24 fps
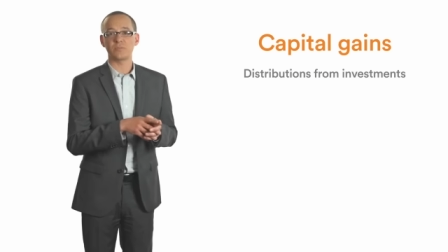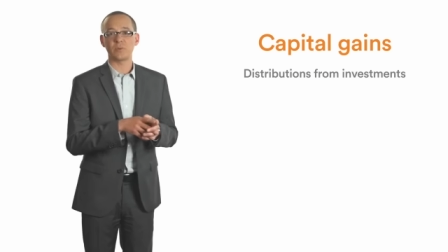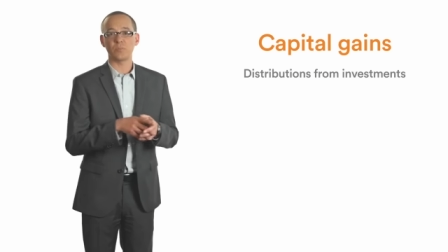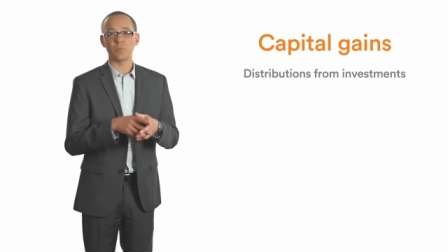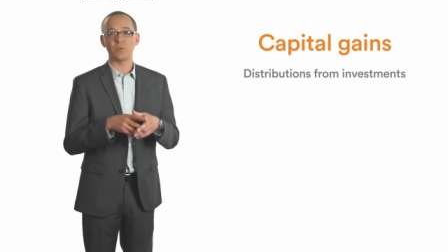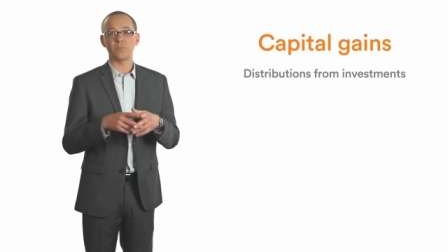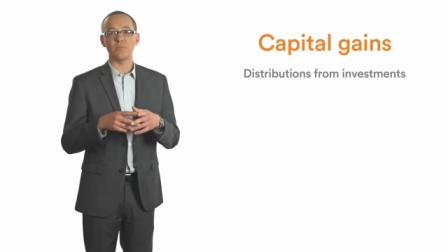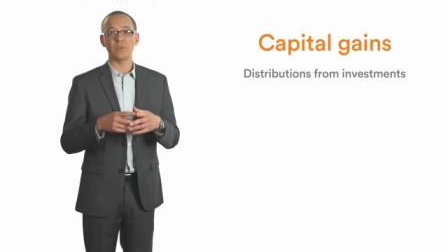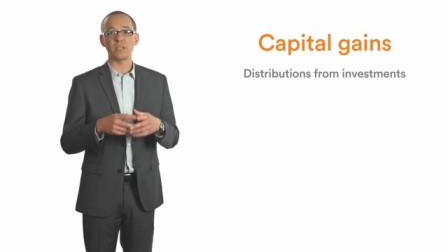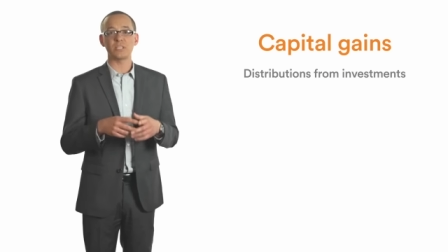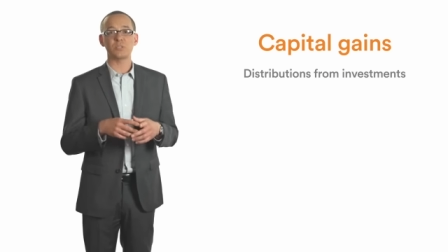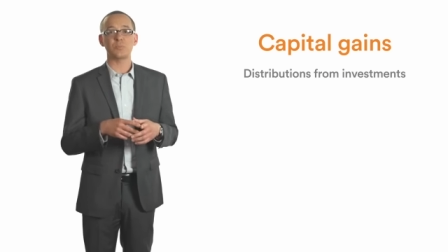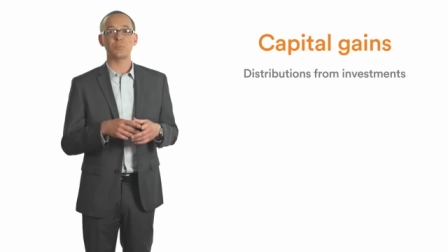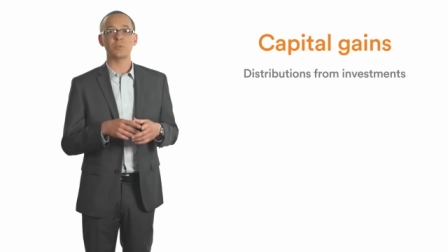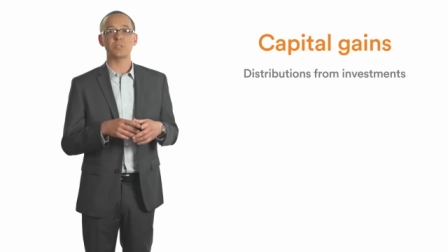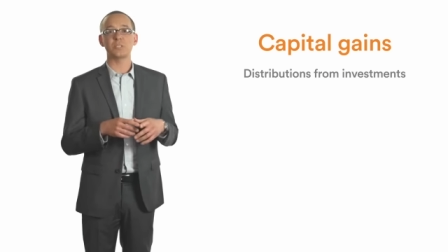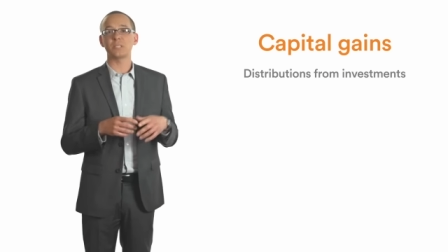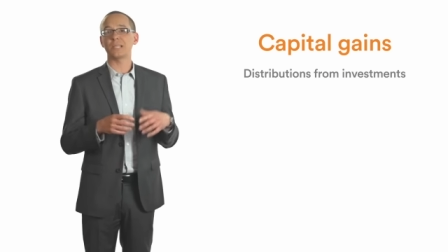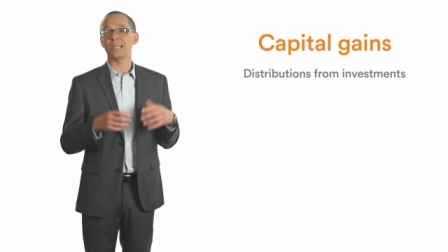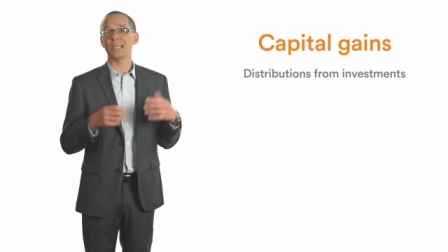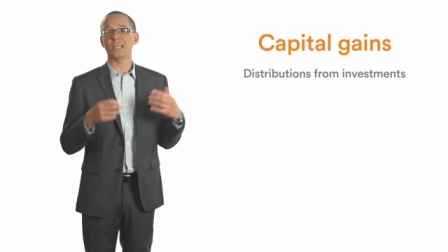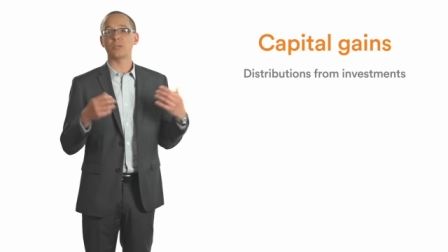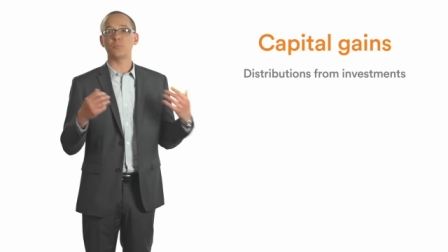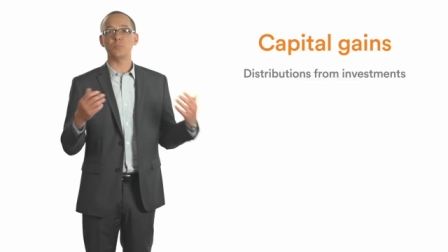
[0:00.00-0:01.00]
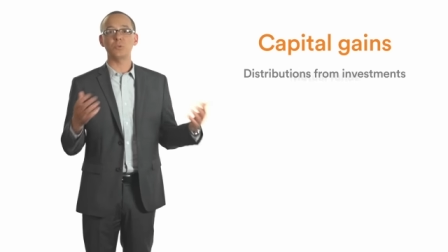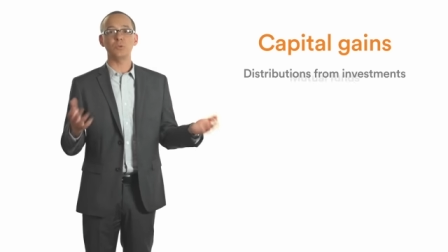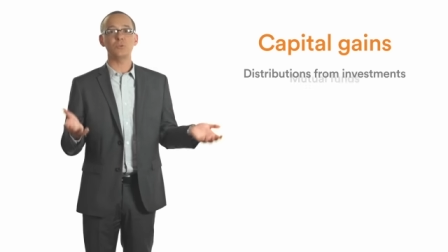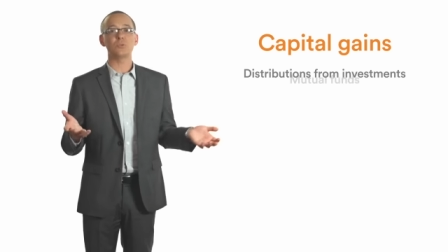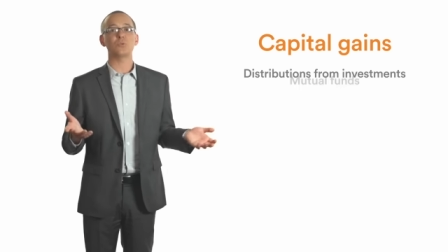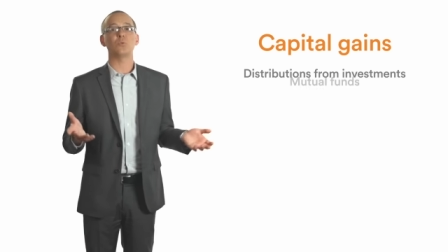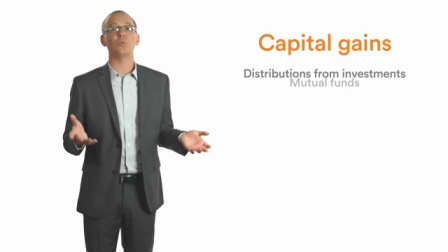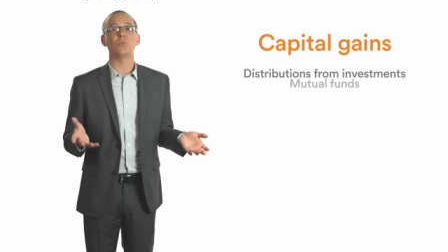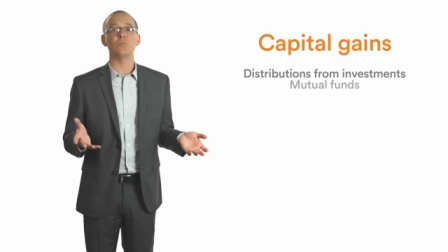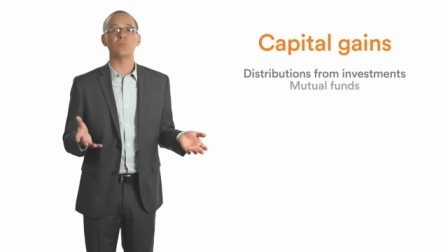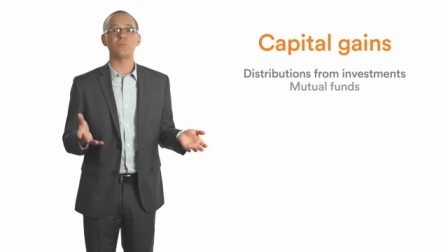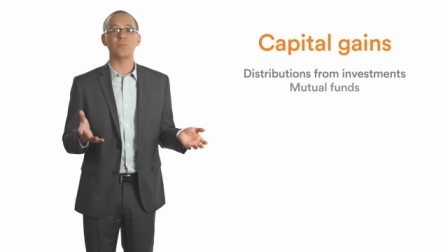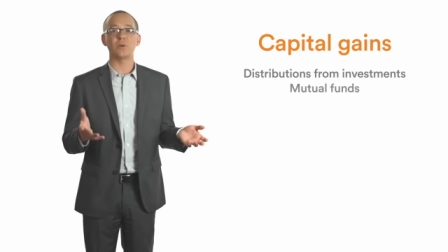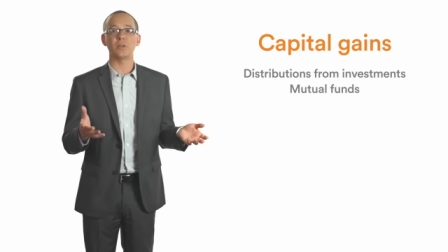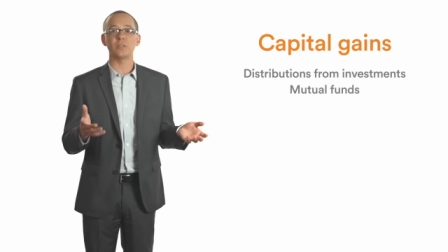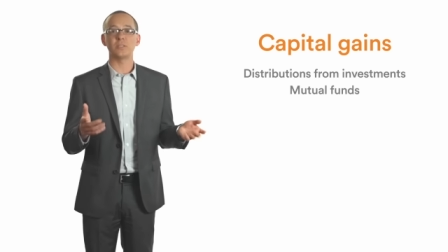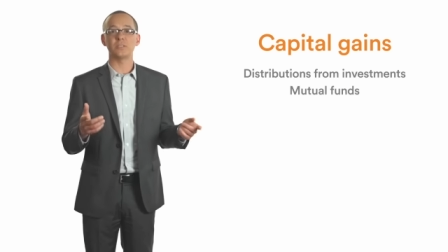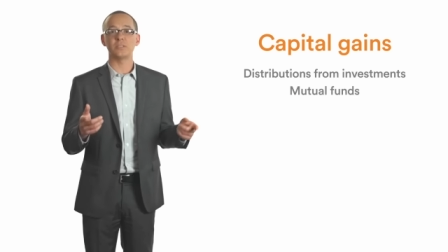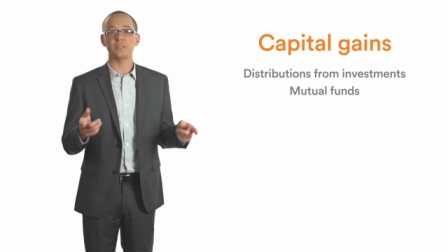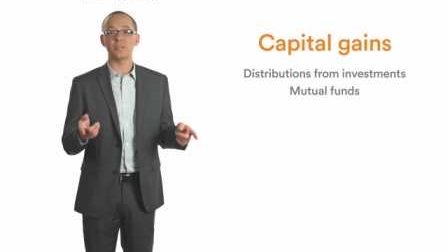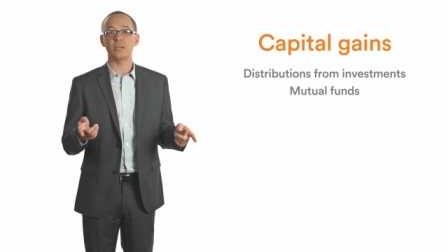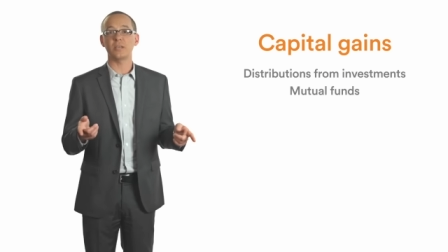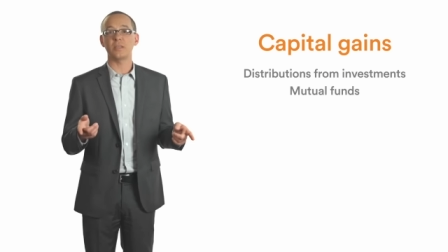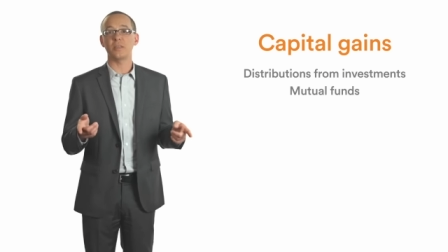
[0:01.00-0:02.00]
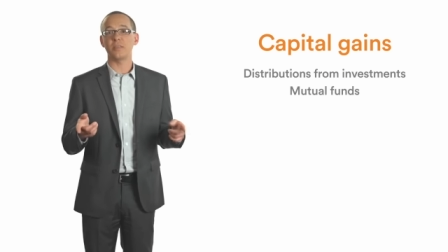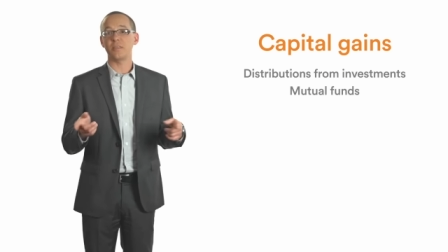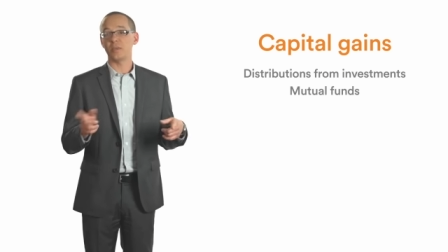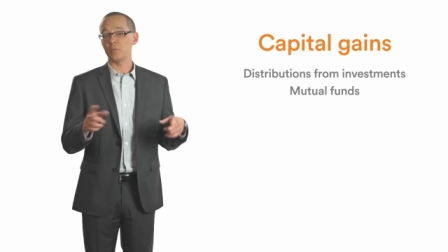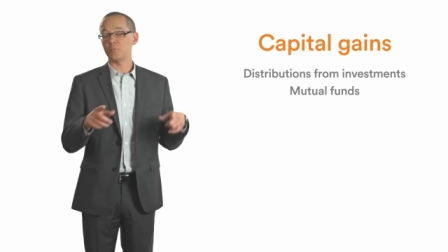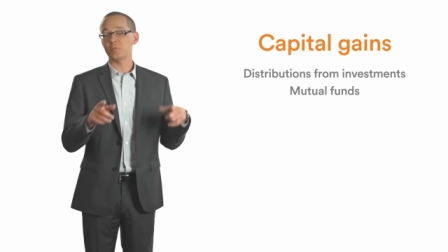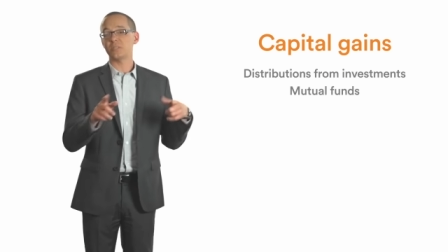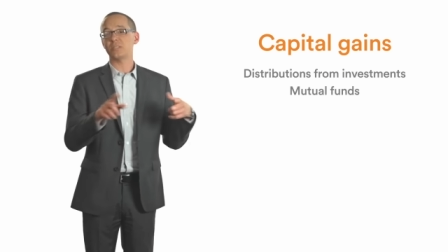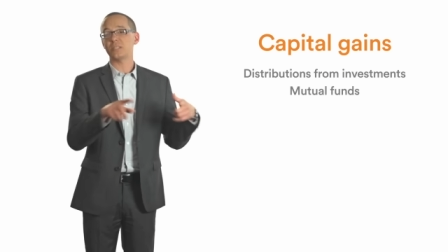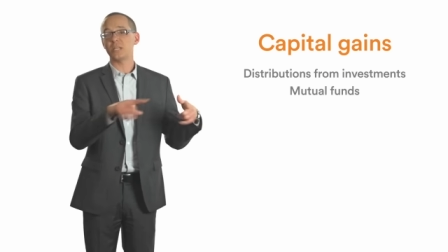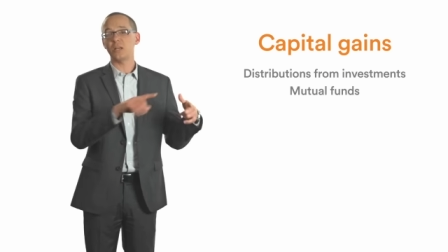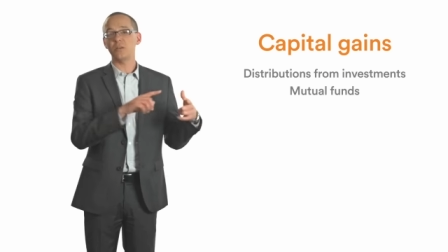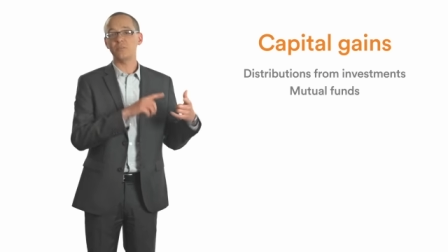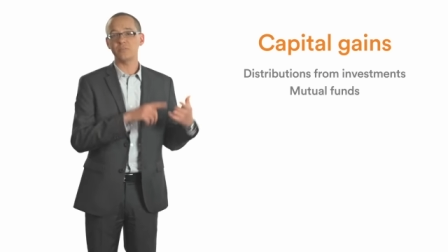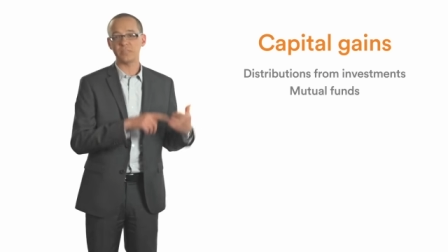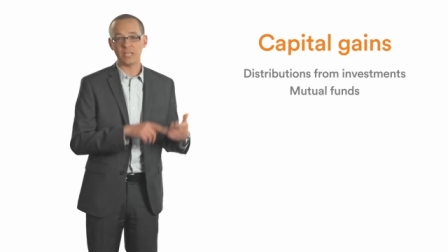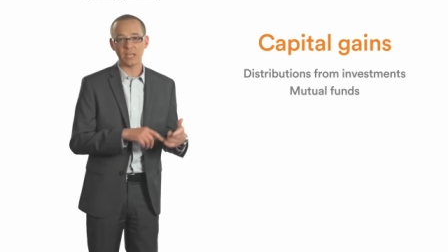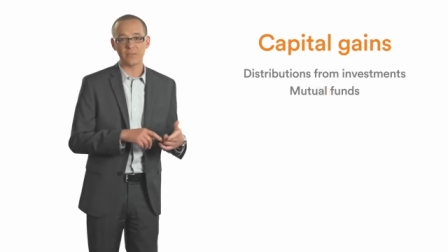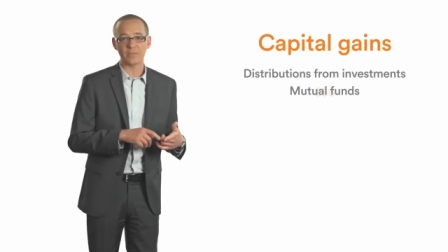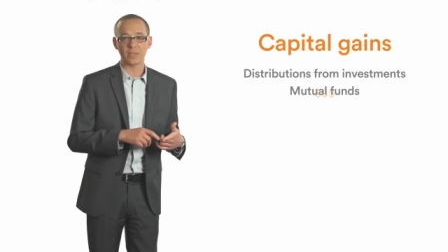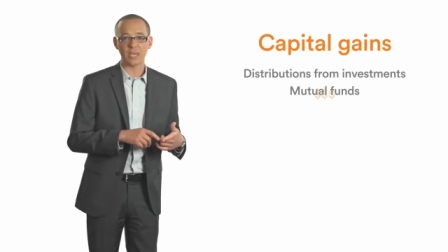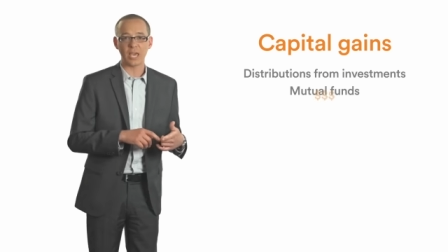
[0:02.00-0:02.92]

from investments like mutual funds that themselves have